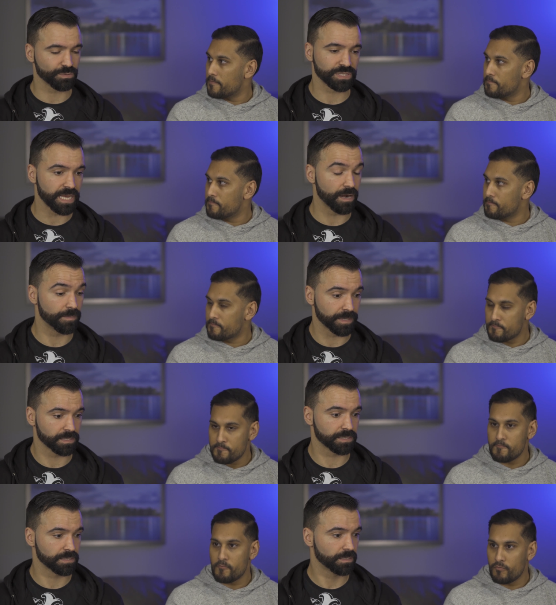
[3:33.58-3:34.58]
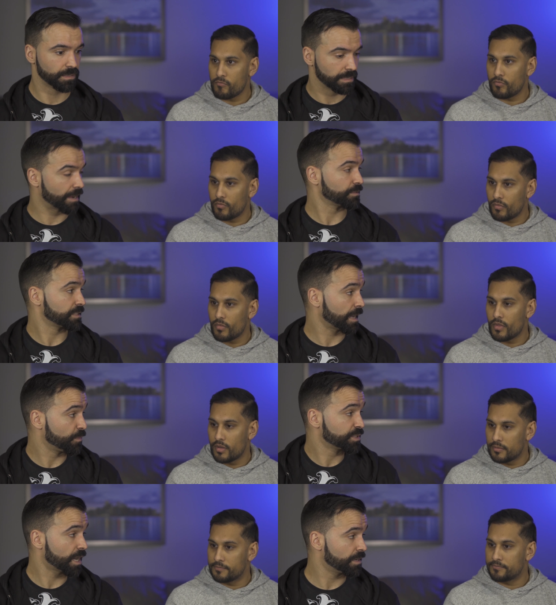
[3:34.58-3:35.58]
Speaker 1: yeah. he was scared, because now it's the time to
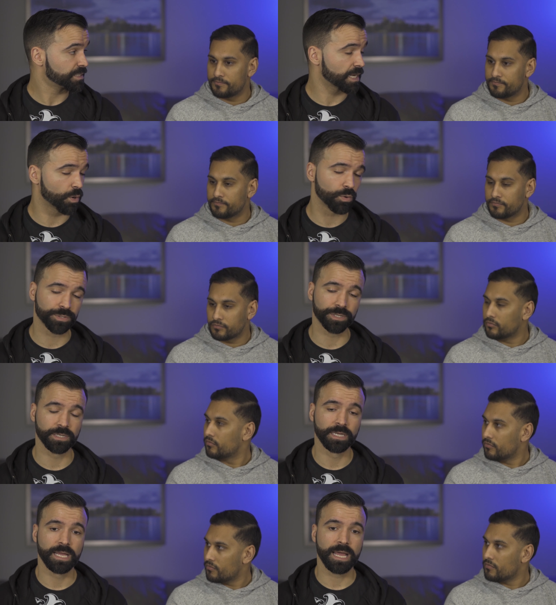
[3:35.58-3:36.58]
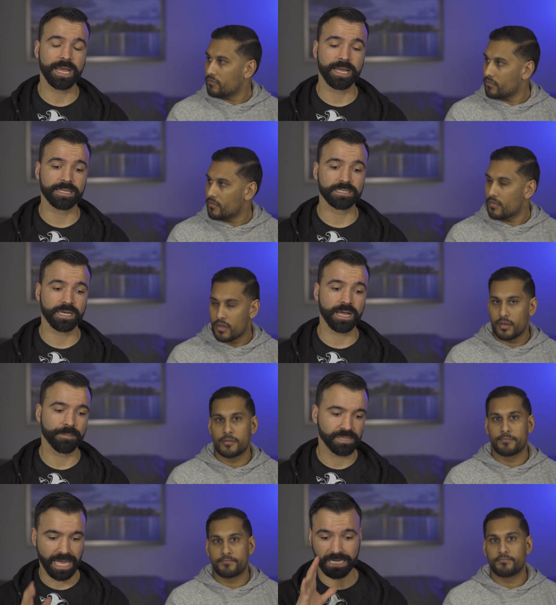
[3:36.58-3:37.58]
retire. He's getting older, and uh, I'm
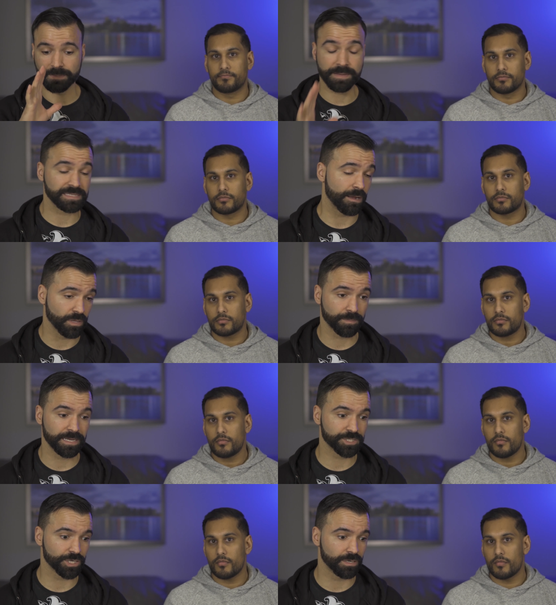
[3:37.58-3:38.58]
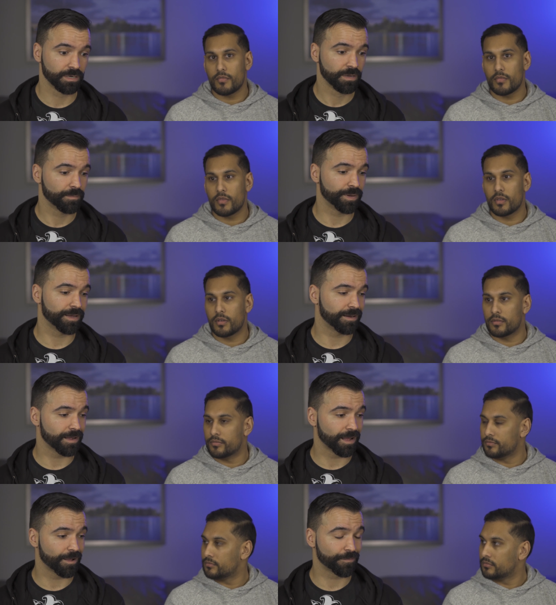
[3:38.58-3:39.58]
glad Khabib's out of the picture.
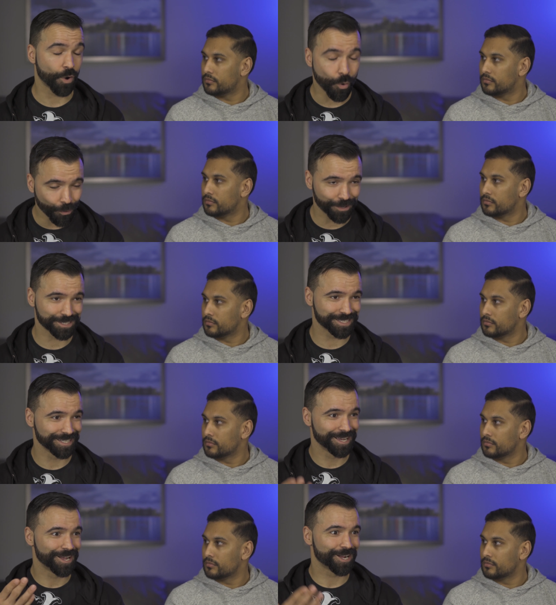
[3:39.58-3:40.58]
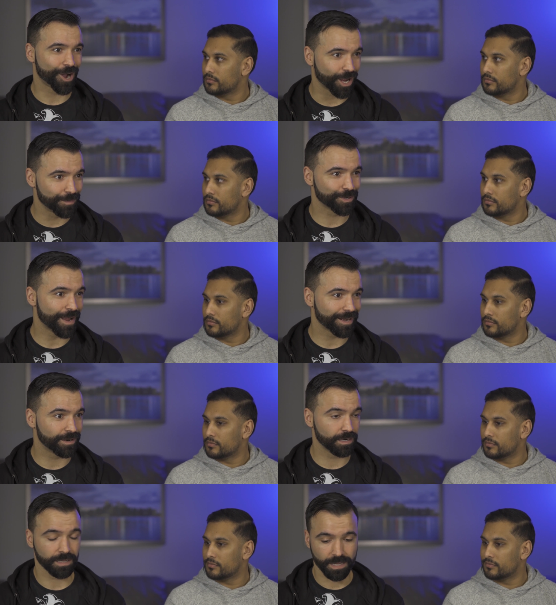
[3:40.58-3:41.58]
But, of course, Conor
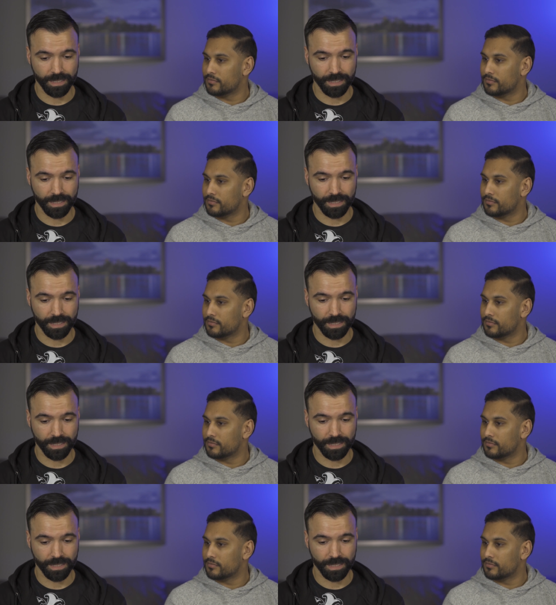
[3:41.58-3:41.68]
McGregor